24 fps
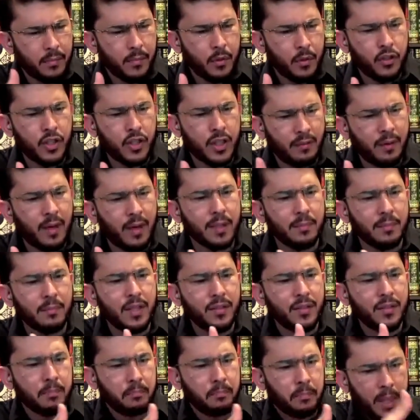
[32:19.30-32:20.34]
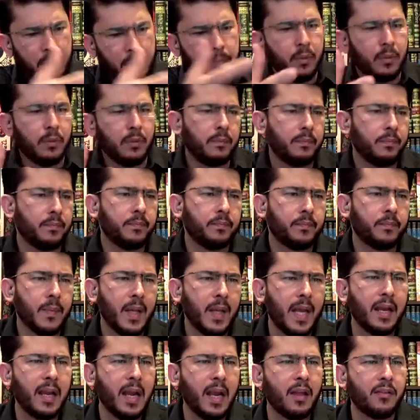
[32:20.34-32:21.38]
sawad means people,
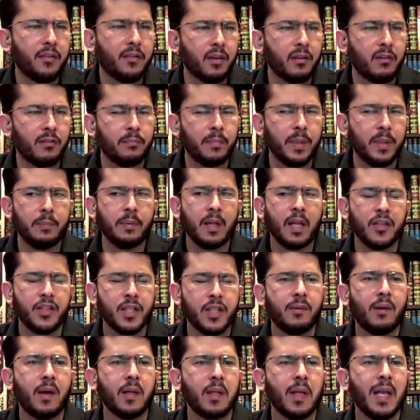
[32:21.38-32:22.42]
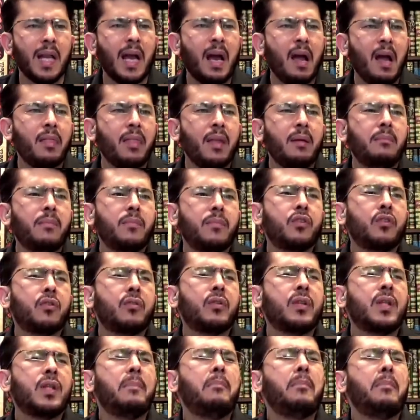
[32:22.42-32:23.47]
a gathering of people. As-sawad al-a'zam,
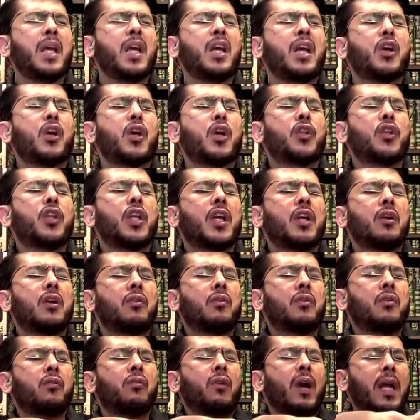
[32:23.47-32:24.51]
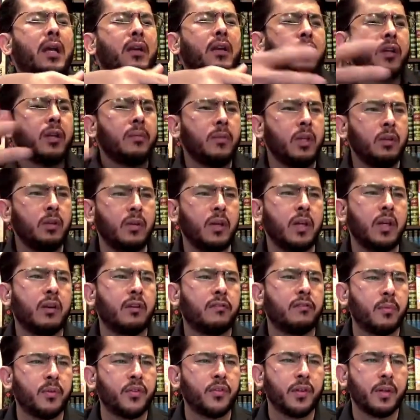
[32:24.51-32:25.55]
the bigger, the greater community
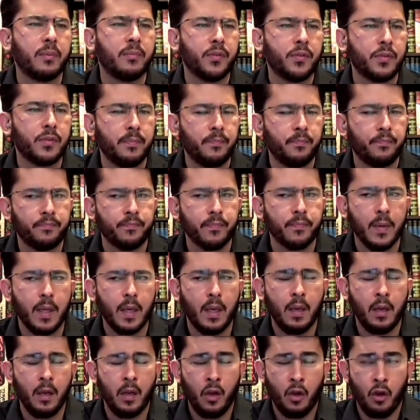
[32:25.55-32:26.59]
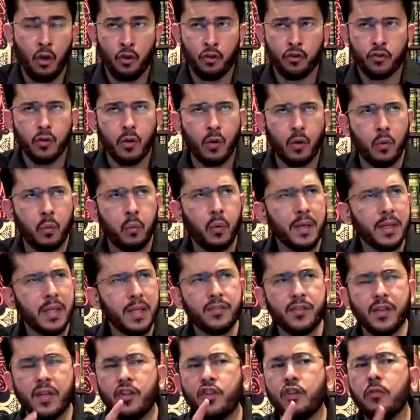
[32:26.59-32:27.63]
of Muslims. So what
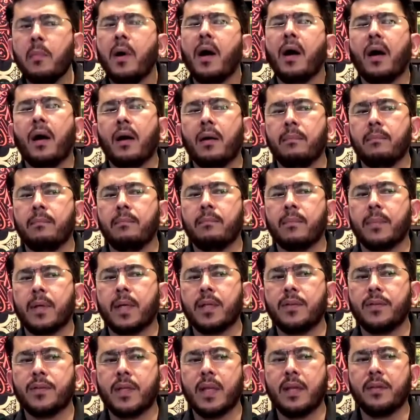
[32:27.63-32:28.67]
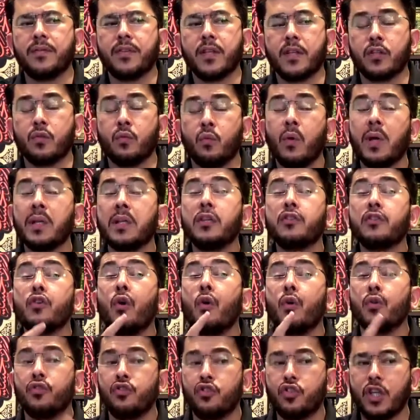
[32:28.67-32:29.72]
is ijma', consensus? What is
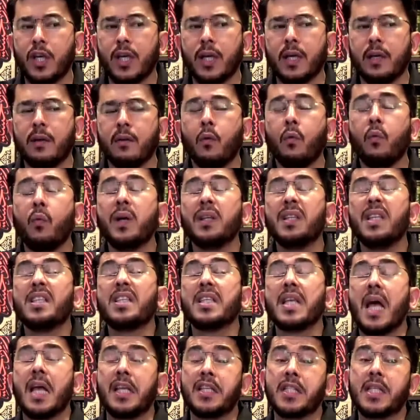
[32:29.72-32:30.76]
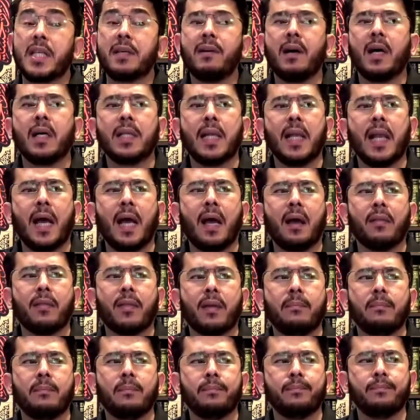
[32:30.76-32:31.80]
hujjah? What is as-sawad
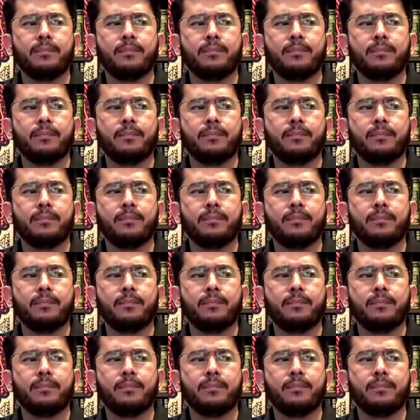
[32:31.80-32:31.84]
al-a'zam?